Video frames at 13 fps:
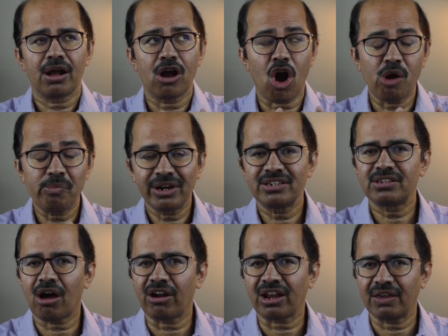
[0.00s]
Governments
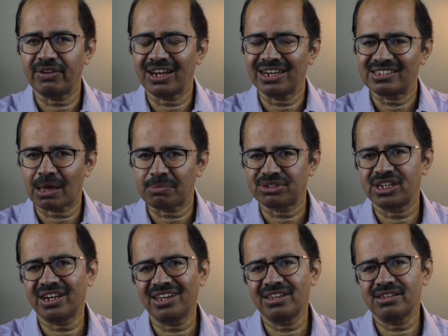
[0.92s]
are giving
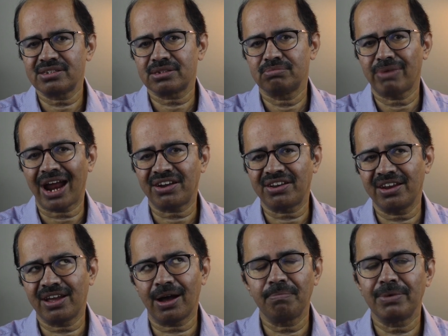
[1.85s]
subsidies,
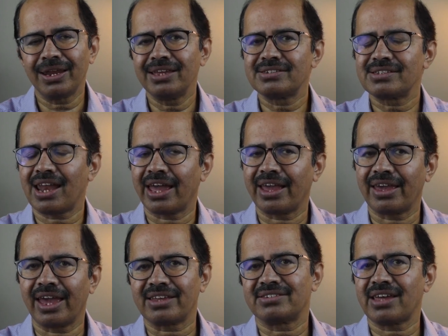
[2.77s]
battery companies
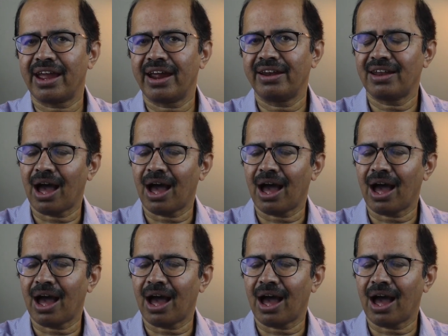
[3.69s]
like Exide,